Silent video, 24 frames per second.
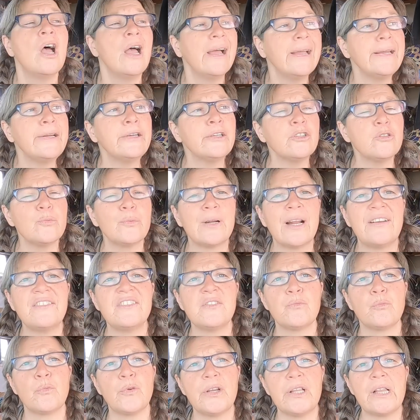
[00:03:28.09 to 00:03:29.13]
Here's what
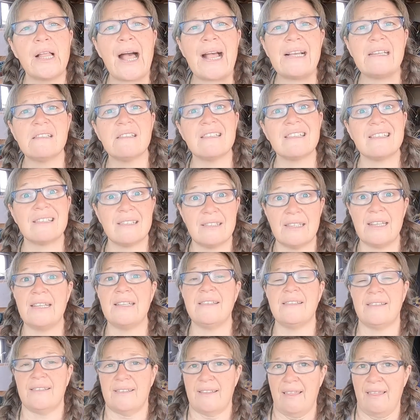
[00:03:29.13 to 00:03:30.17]
I've realized
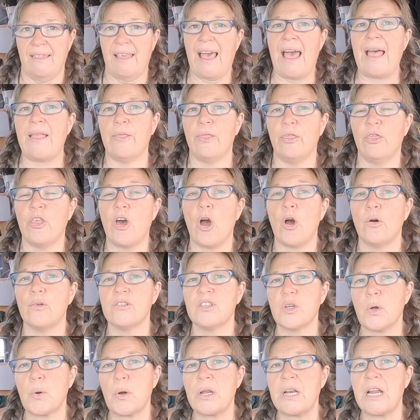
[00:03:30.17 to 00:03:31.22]
since then, though.
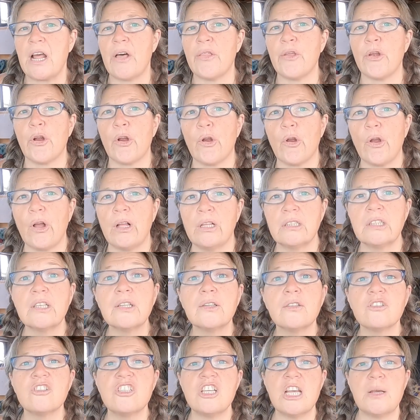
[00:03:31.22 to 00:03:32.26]
So, another a
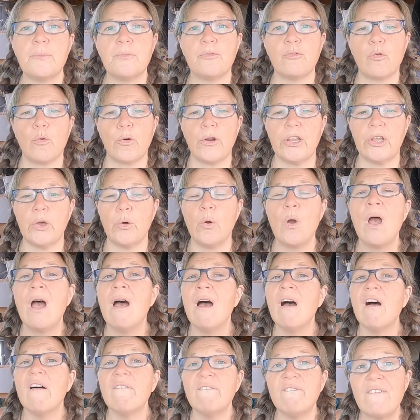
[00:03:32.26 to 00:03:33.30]
little tip for for you.
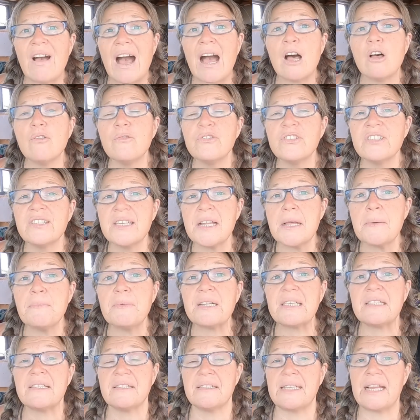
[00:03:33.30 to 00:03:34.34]
Valve stem
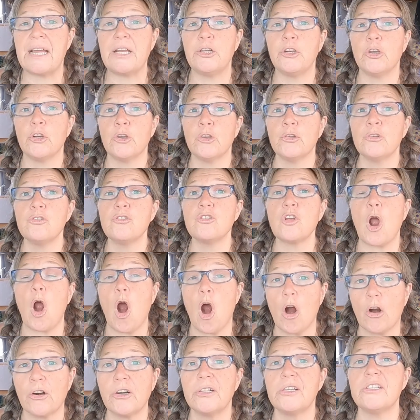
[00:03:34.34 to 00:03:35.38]
extenders
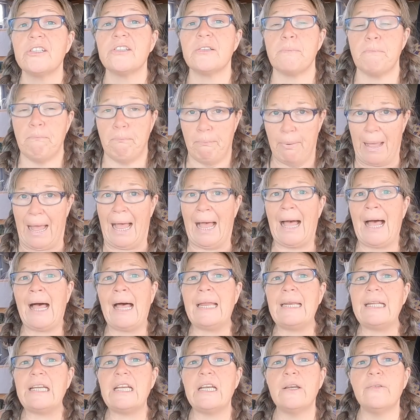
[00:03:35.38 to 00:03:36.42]
aren't
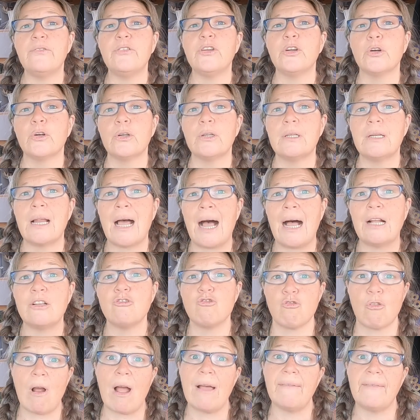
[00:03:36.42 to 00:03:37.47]
bad if you're not
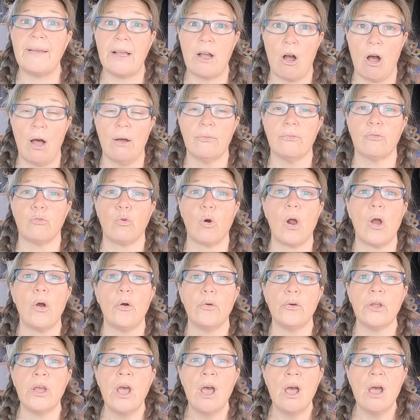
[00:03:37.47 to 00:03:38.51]
driving off road.